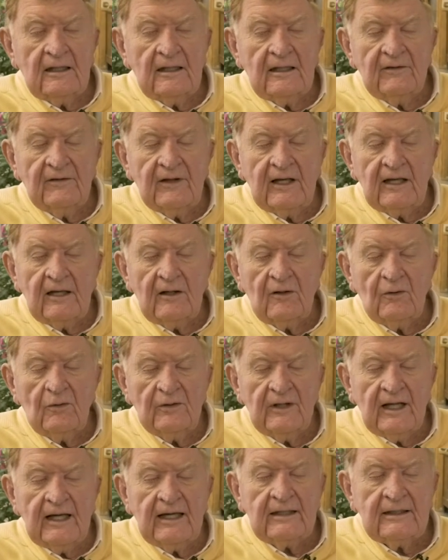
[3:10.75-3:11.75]
they
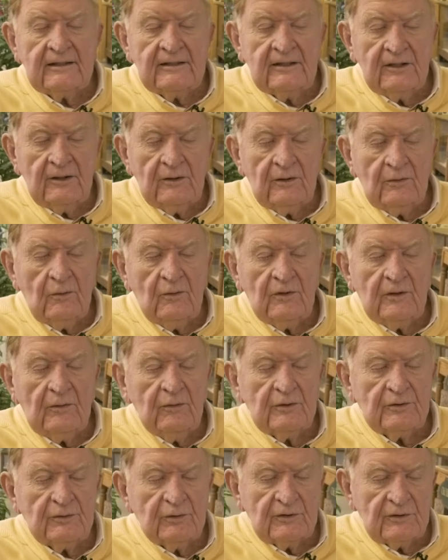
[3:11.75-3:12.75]
owned that too,
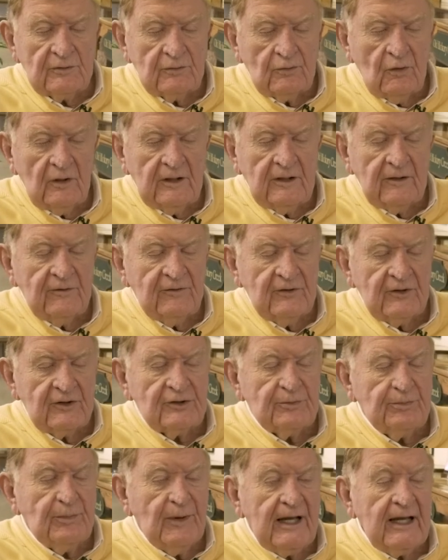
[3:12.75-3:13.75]
which was one of the
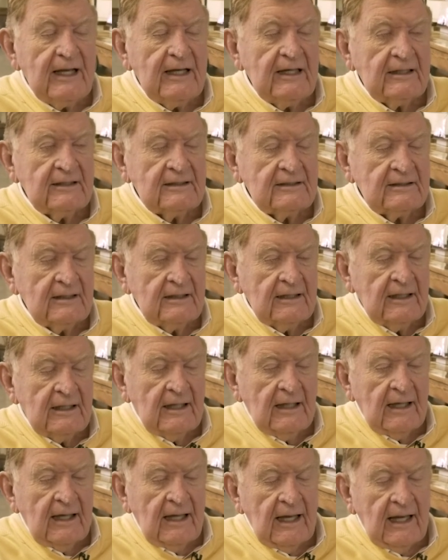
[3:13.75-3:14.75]
first banks.
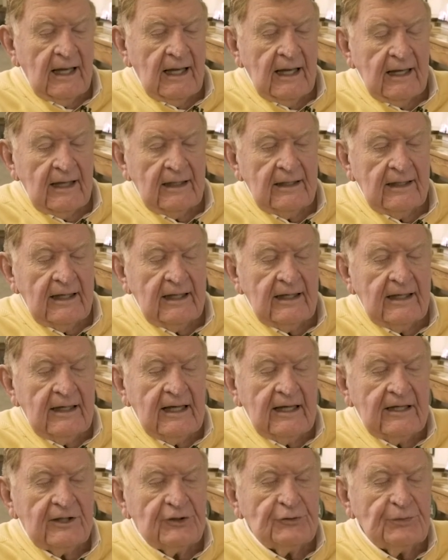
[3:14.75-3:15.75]
And, and it
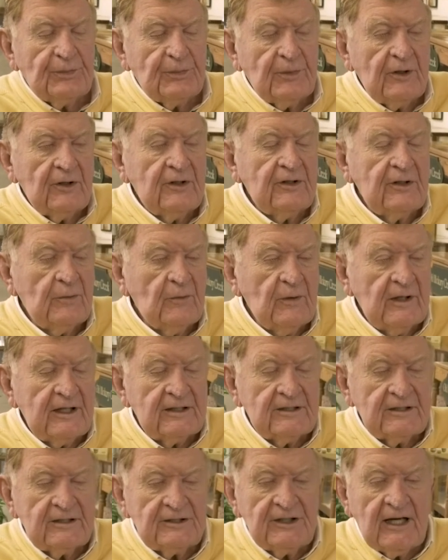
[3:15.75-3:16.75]
had a spur that
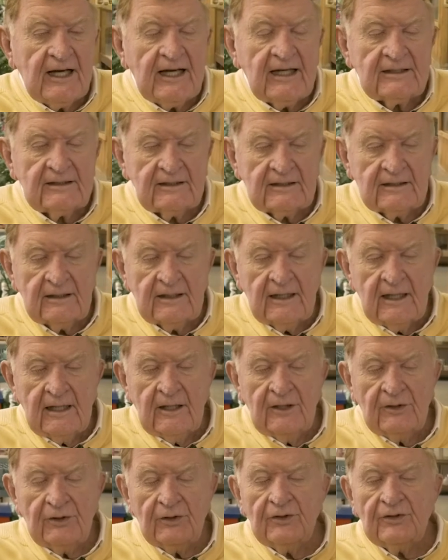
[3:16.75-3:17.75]
ran to Jackson.
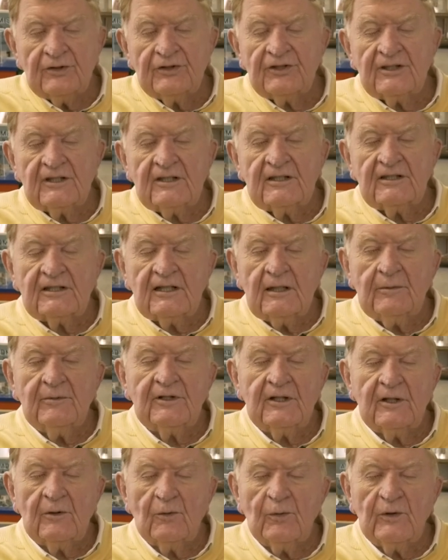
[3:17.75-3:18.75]
You'll see some of
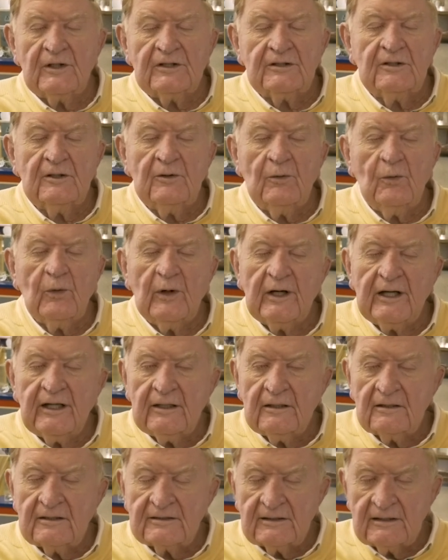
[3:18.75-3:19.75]
the original
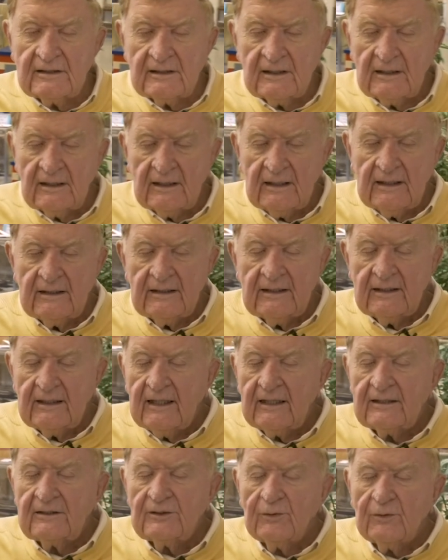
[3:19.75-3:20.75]
rails in the
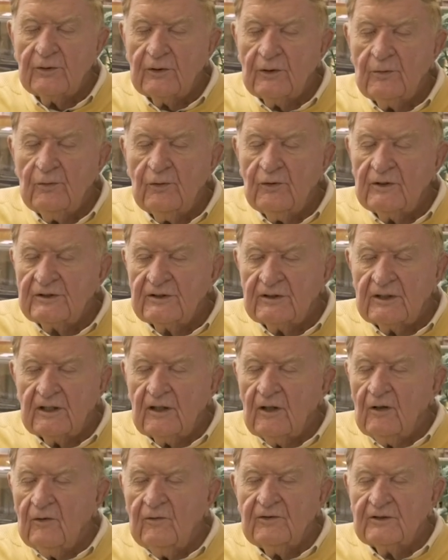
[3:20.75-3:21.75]
next room, which are
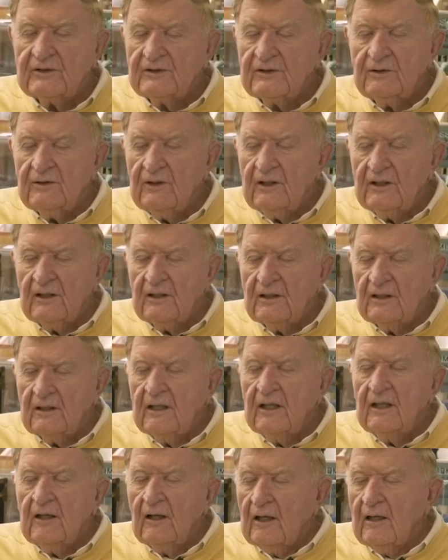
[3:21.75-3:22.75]
over two,
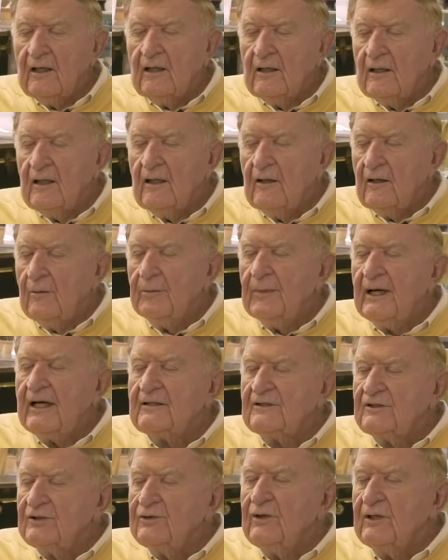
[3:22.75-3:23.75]
uh,
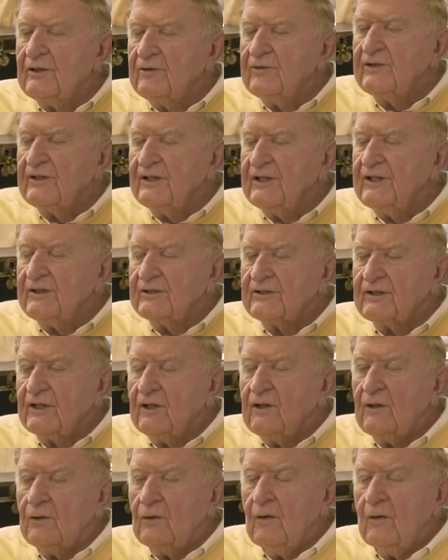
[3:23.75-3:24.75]
about 200 years
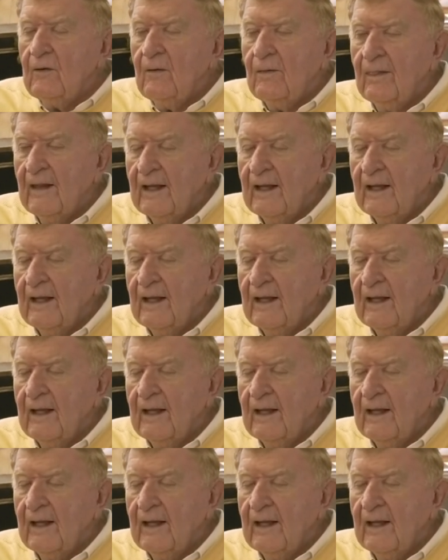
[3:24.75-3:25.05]
old.